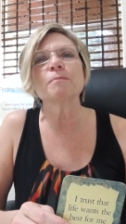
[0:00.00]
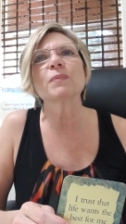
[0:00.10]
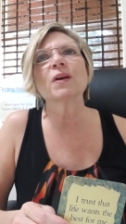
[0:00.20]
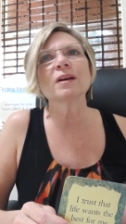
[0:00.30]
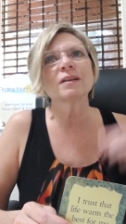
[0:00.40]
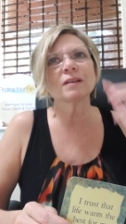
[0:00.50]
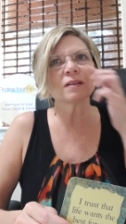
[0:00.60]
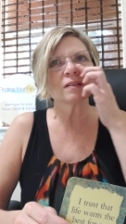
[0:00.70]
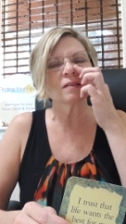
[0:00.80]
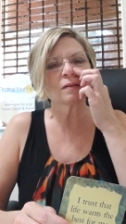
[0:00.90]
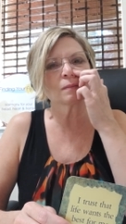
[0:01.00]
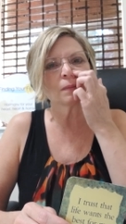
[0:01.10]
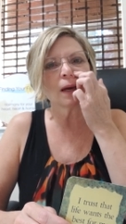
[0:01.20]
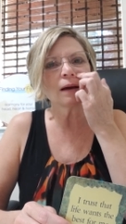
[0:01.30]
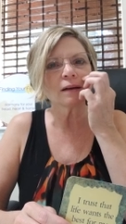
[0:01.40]
is,
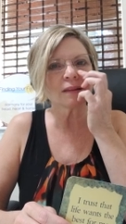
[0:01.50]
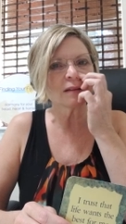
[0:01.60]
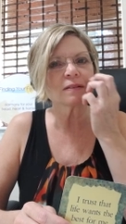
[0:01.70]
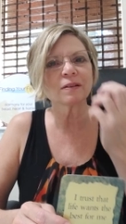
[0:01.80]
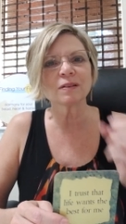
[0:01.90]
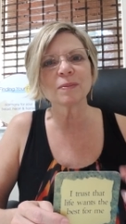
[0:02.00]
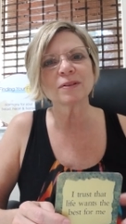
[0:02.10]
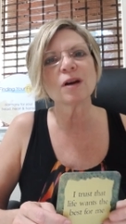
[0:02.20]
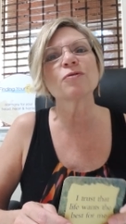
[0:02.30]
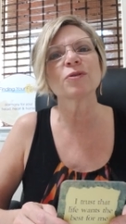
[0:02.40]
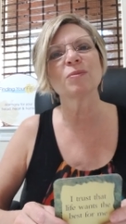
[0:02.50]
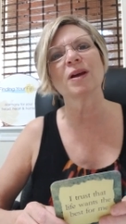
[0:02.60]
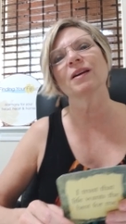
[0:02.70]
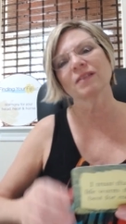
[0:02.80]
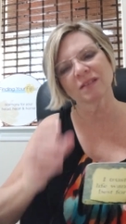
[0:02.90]
yeah, that's just been tough for
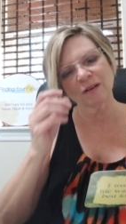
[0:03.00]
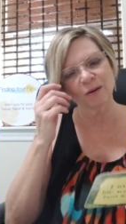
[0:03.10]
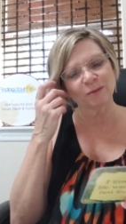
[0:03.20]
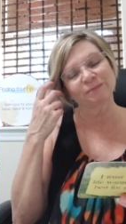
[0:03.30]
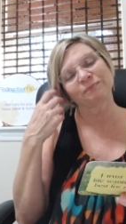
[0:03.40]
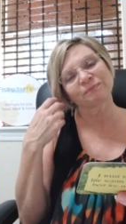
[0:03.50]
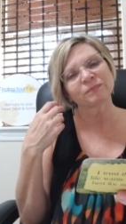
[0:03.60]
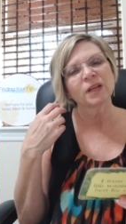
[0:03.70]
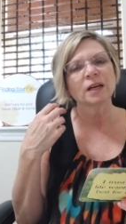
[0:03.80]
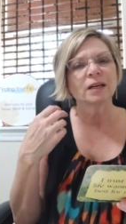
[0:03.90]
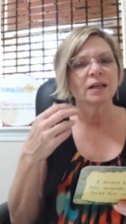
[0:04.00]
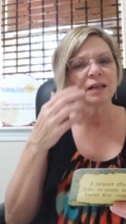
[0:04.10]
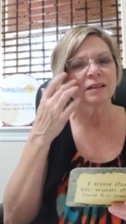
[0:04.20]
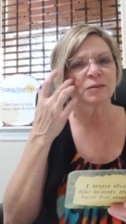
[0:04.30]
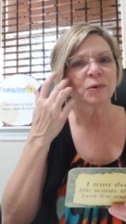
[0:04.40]
me. So
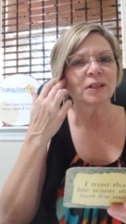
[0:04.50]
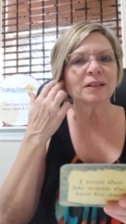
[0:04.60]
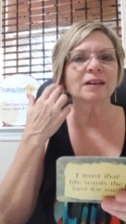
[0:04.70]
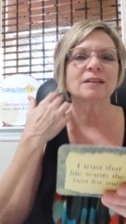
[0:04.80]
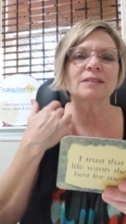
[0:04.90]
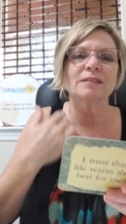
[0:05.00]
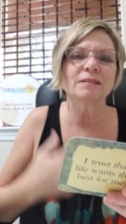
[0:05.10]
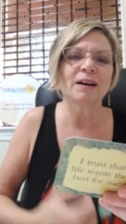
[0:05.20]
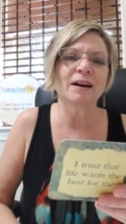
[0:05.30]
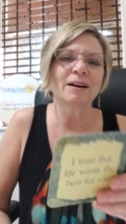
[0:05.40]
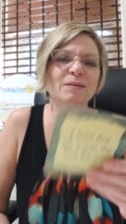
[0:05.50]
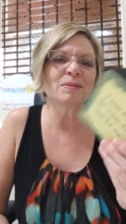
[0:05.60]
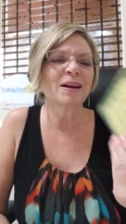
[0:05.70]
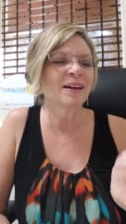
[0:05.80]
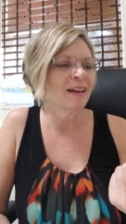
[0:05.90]
is what it is.
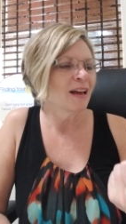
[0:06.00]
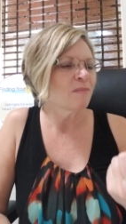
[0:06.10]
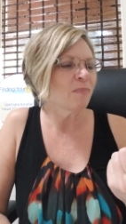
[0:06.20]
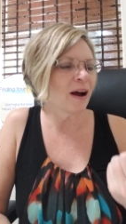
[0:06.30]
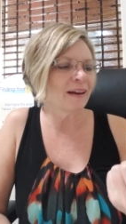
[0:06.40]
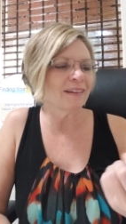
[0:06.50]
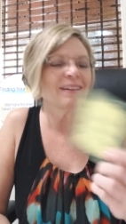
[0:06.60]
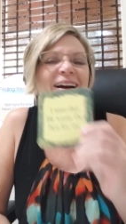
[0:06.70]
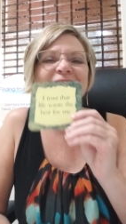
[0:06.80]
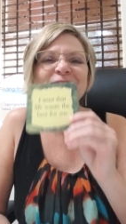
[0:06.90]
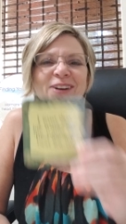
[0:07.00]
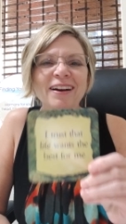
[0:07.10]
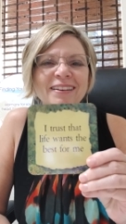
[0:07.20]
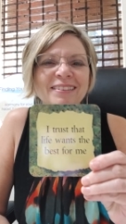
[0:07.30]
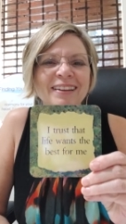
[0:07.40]
But I
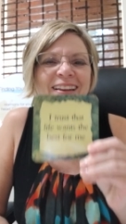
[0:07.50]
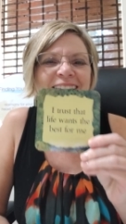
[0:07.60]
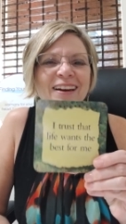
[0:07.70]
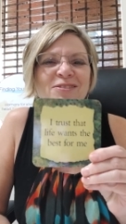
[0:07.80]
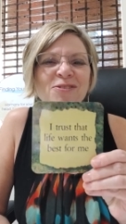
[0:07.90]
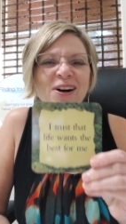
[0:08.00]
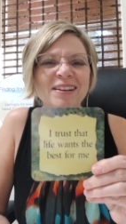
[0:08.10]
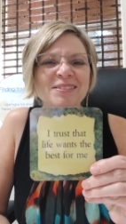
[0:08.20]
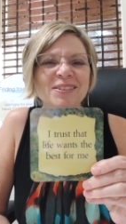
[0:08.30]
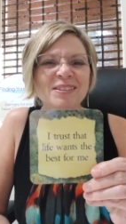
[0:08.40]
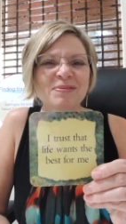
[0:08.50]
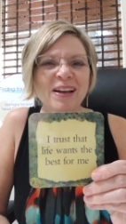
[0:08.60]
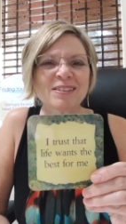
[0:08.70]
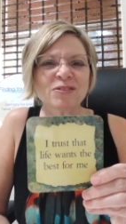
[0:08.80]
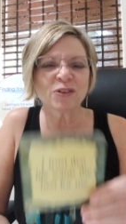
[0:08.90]
trust that life wants what's
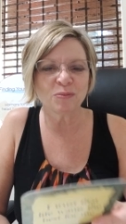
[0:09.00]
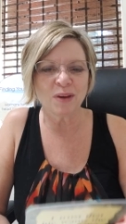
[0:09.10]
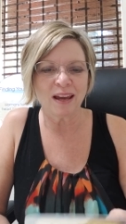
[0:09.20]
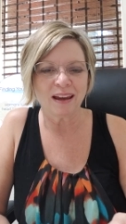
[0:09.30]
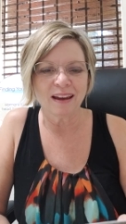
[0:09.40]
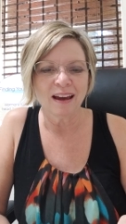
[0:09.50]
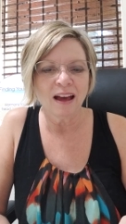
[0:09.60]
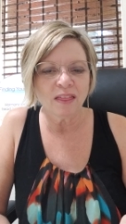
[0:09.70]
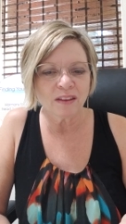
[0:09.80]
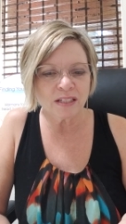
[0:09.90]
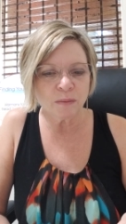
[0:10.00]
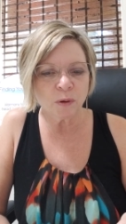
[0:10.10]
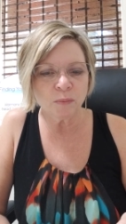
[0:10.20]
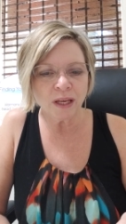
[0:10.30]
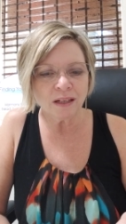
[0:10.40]
best for me. The deeper
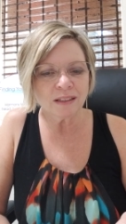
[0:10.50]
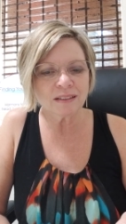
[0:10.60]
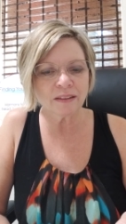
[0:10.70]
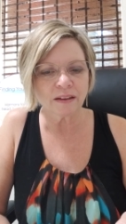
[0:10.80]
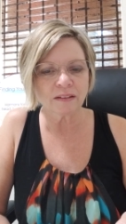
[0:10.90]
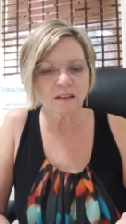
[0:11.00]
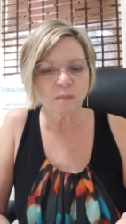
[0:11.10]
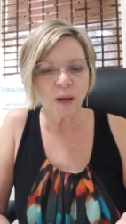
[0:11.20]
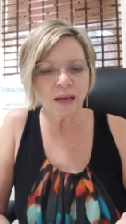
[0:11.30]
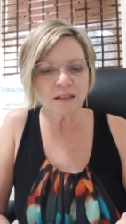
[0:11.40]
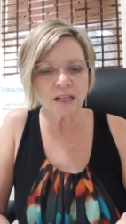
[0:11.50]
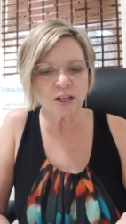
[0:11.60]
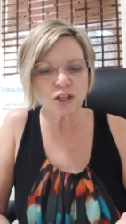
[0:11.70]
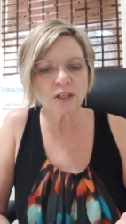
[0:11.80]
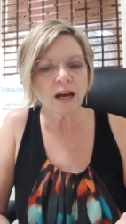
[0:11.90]
meaning to this is, pay
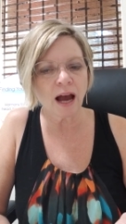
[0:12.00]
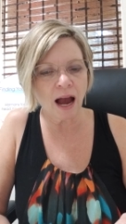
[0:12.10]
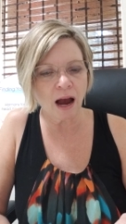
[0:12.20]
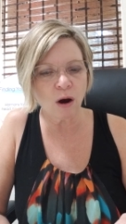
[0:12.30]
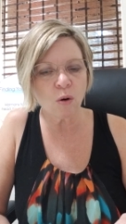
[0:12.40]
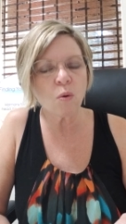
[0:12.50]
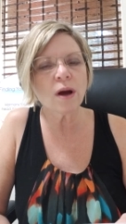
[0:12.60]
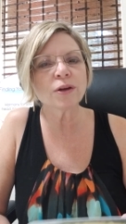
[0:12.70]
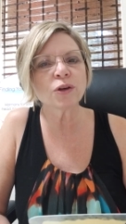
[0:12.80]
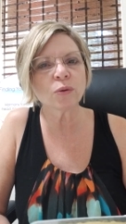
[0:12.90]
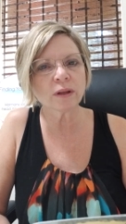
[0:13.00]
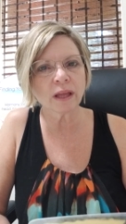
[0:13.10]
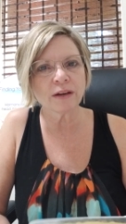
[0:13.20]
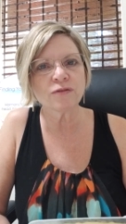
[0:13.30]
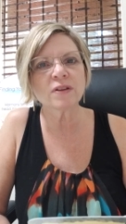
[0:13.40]
attention to how your
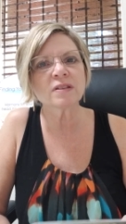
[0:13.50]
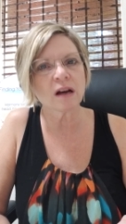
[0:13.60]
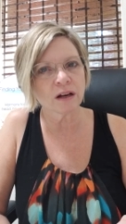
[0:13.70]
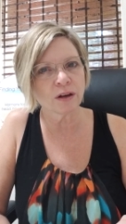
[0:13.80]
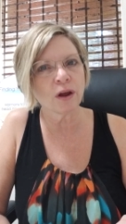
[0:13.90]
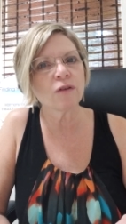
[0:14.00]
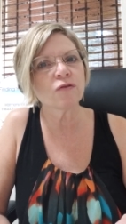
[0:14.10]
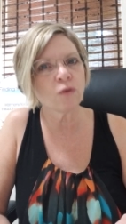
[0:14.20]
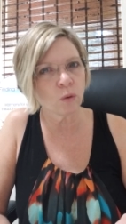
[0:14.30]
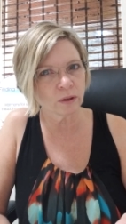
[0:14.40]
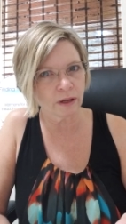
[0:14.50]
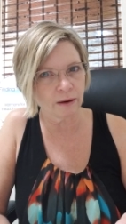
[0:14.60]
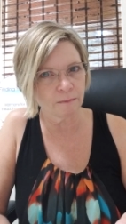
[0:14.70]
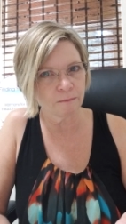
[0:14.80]
life is unfolding.